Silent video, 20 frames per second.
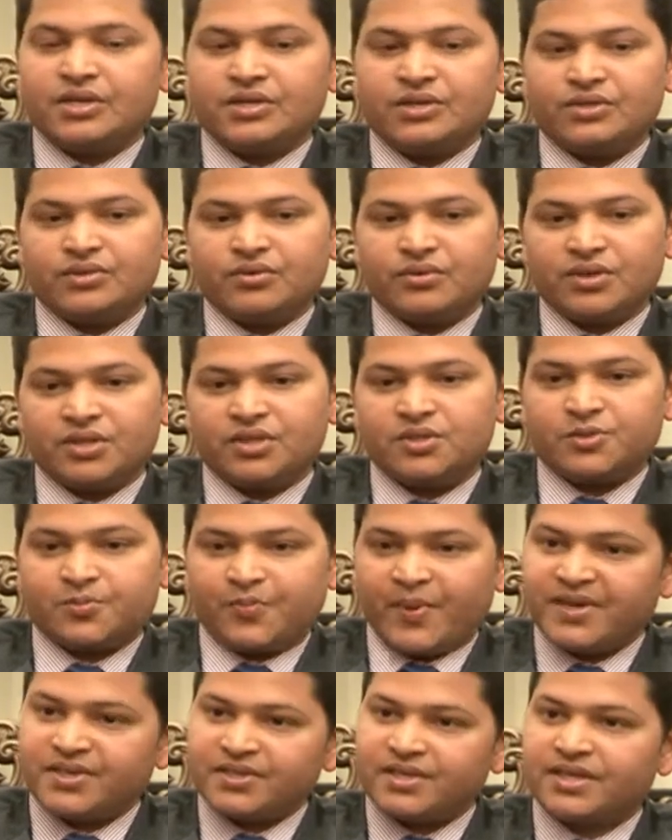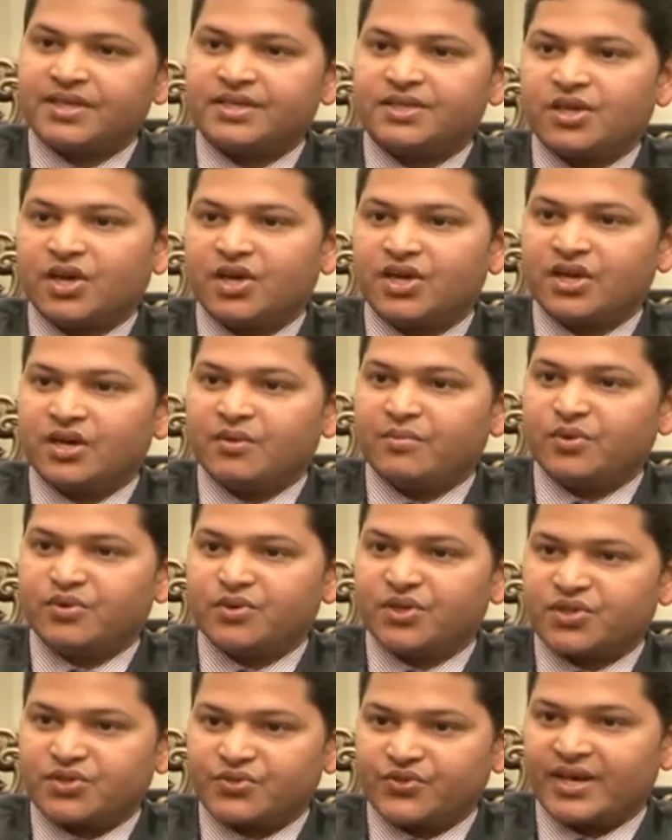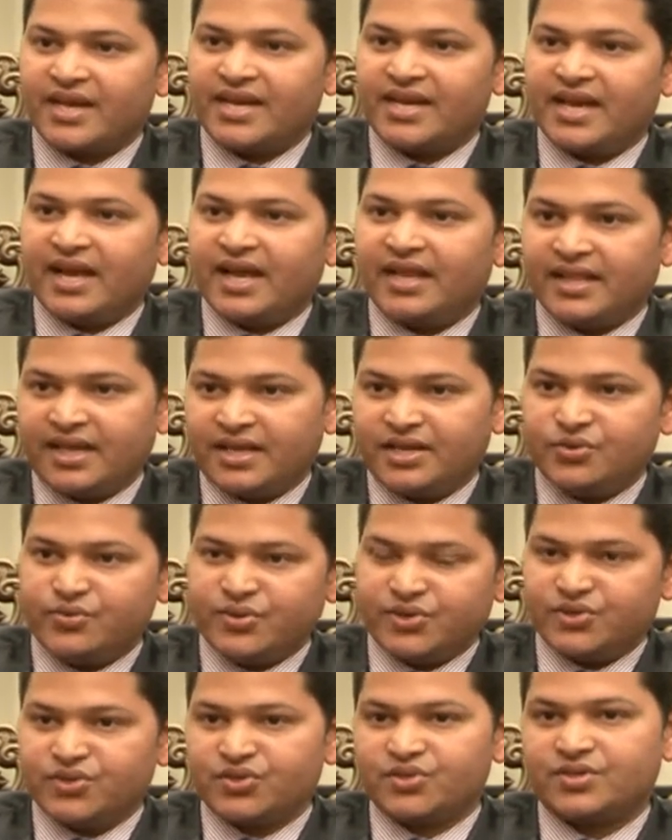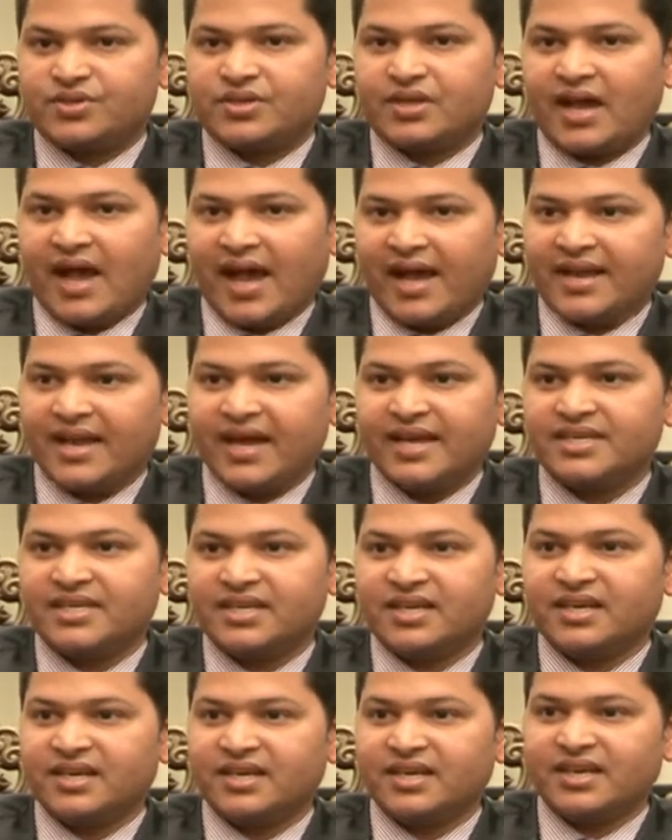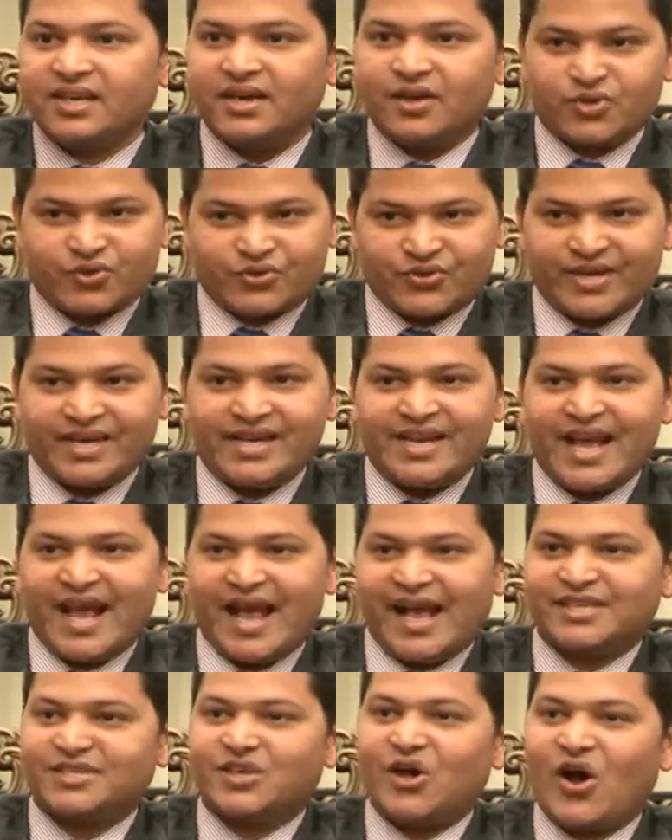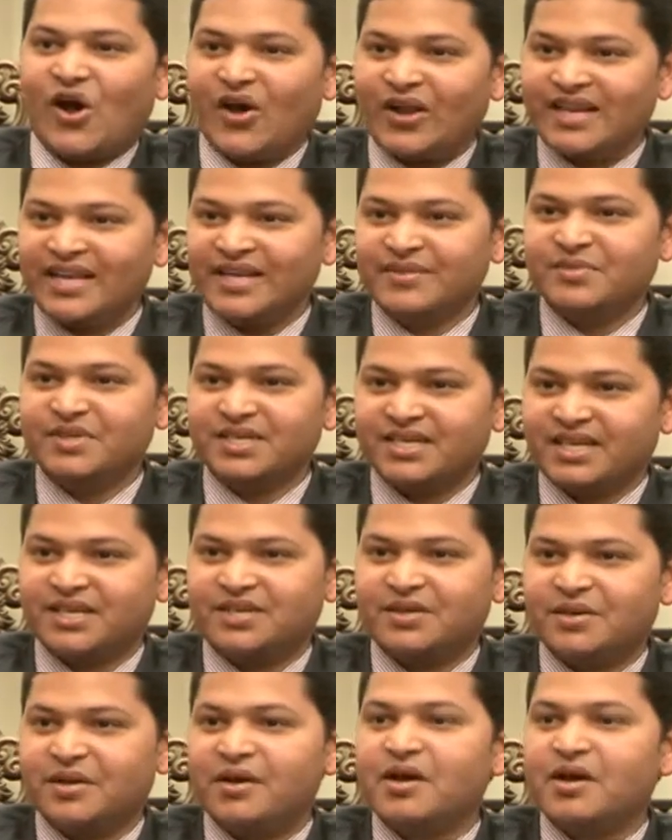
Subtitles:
So especially talking about Australia, then you were just highlighting Australia has unlimited